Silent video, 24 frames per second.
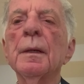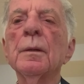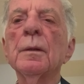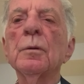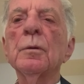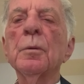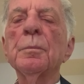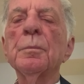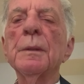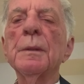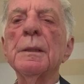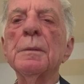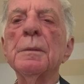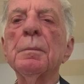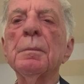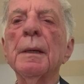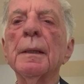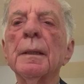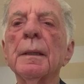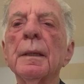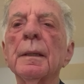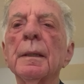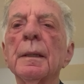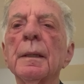into
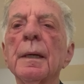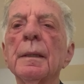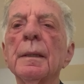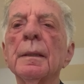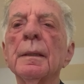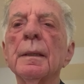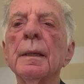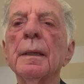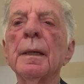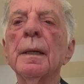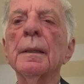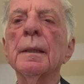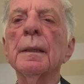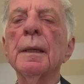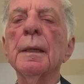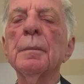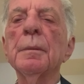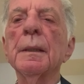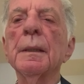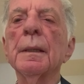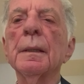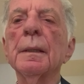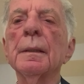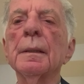peacemaking and
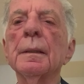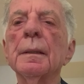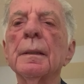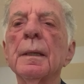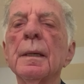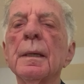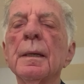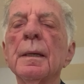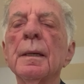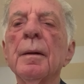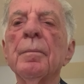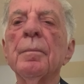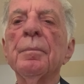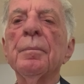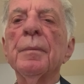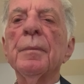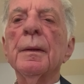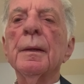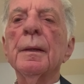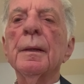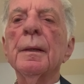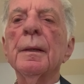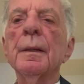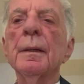keeping
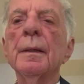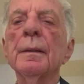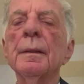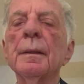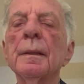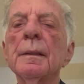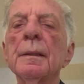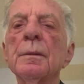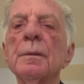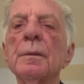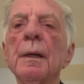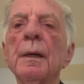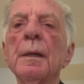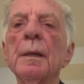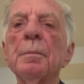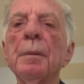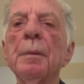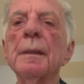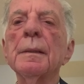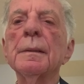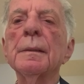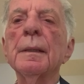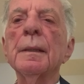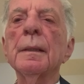it. The
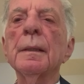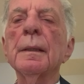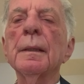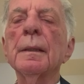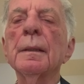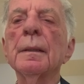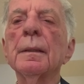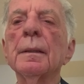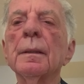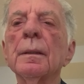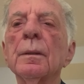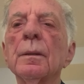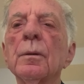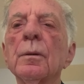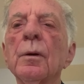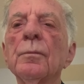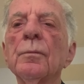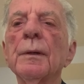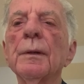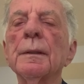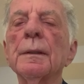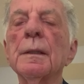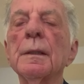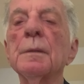Israeli-Palestinian
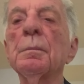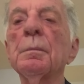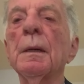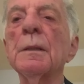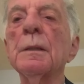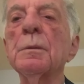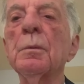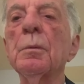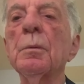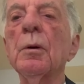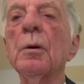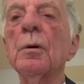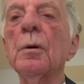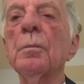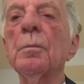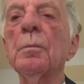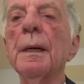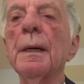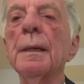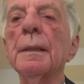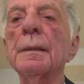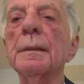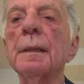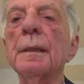conflict is much more
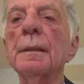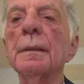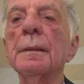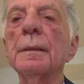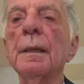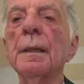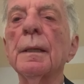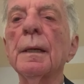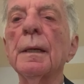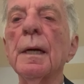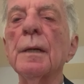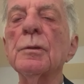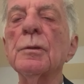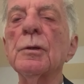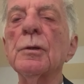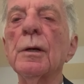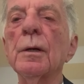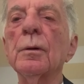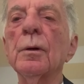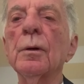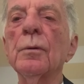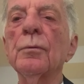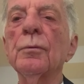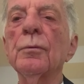complex. It's a
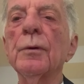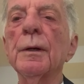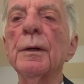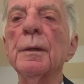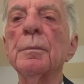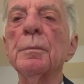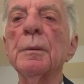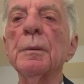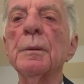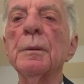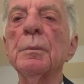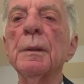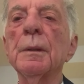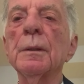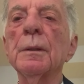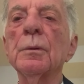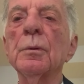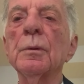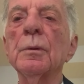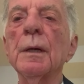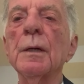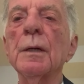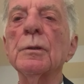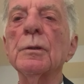national conflict between
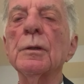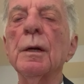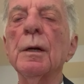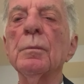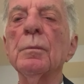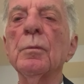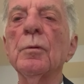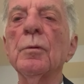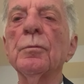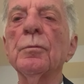two national